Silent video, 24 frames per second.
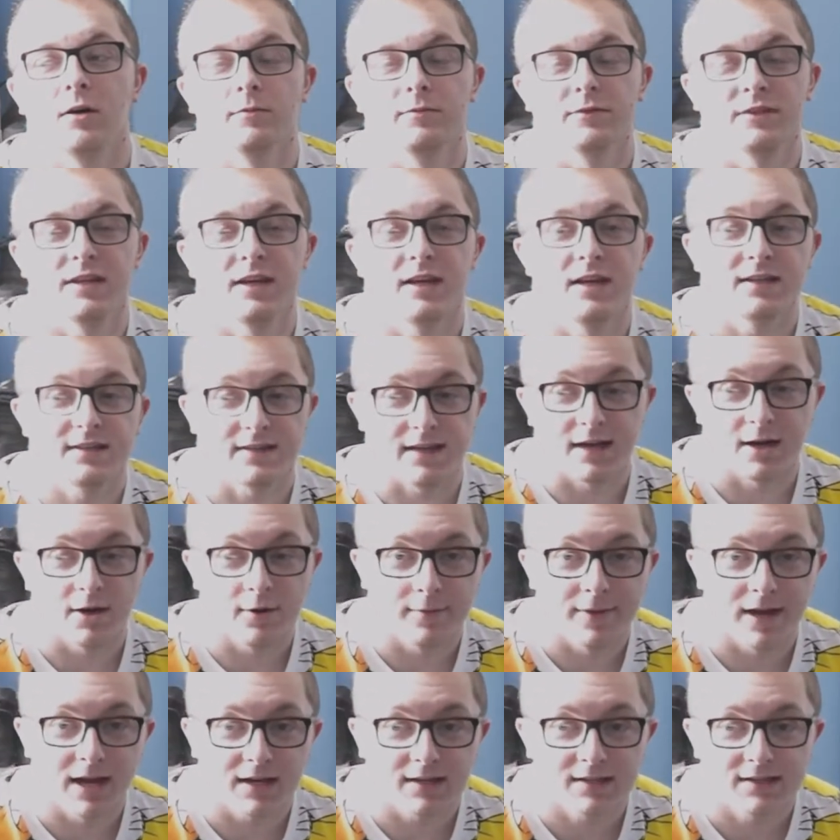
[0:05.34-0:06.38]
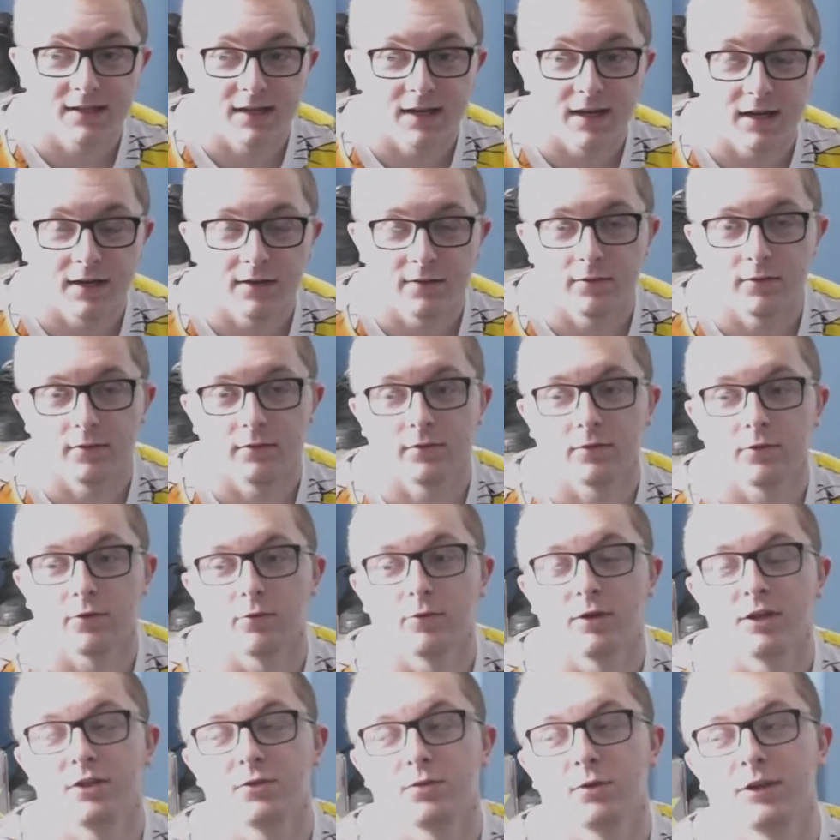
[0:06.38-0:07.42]
Today's Air Max Day
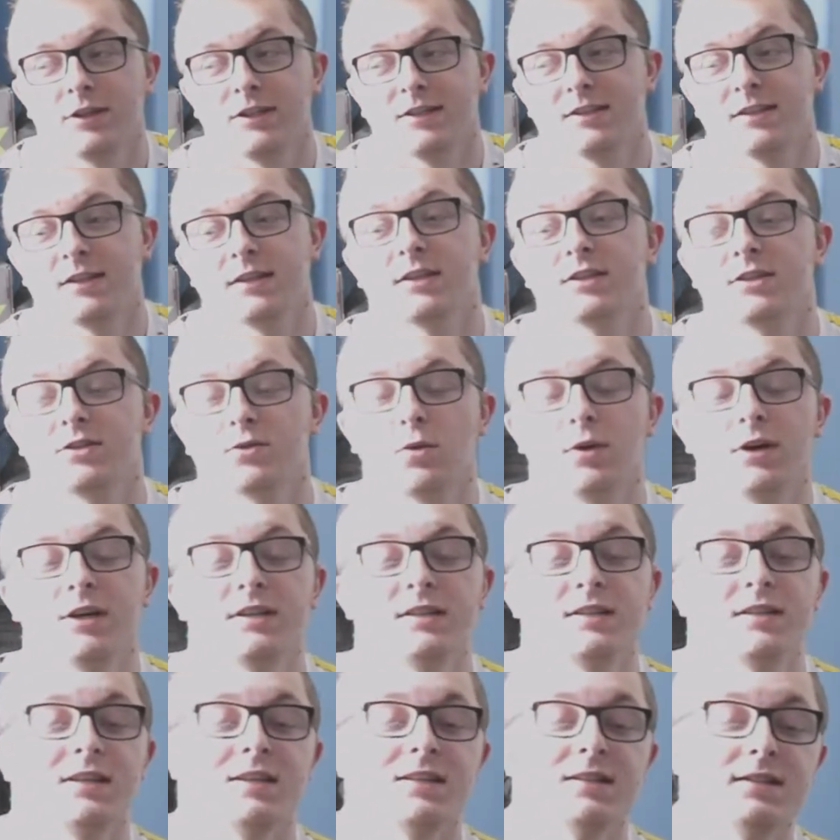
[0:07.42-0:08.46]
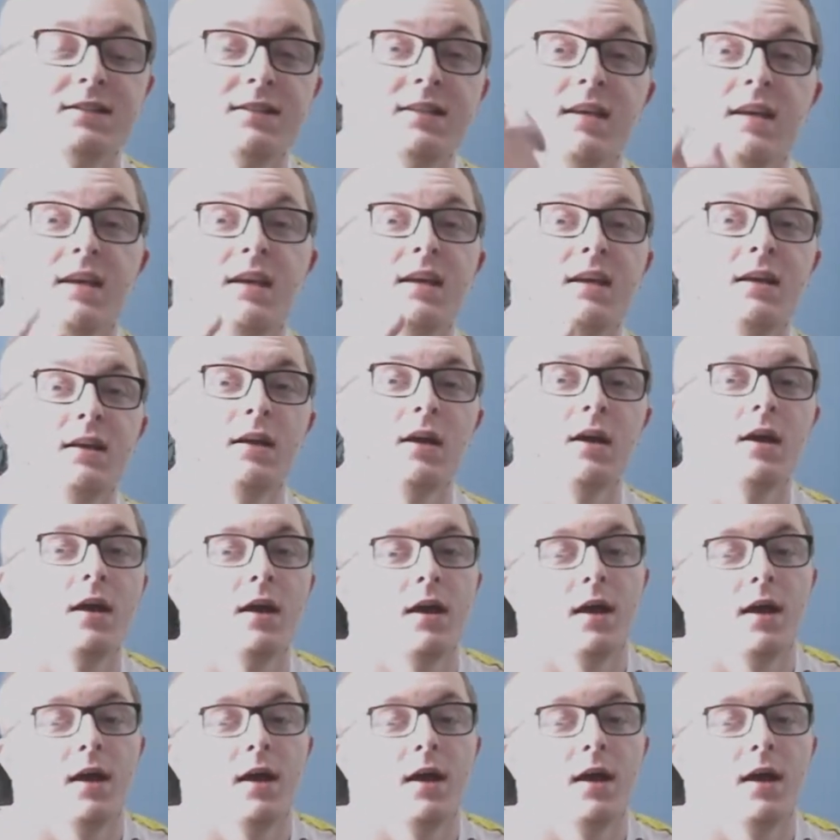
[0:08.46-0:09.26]
3/26/2016,